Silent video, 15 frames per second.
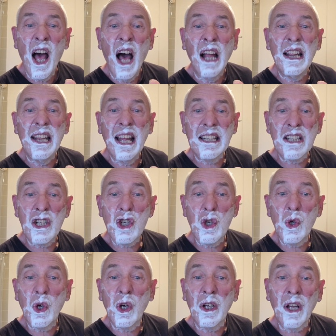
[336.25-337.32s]
a
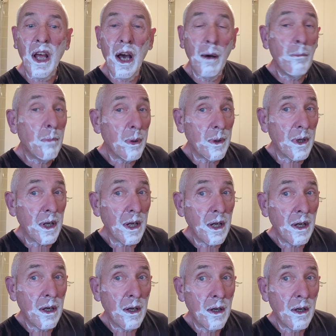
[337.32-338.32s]
Latterjungen company,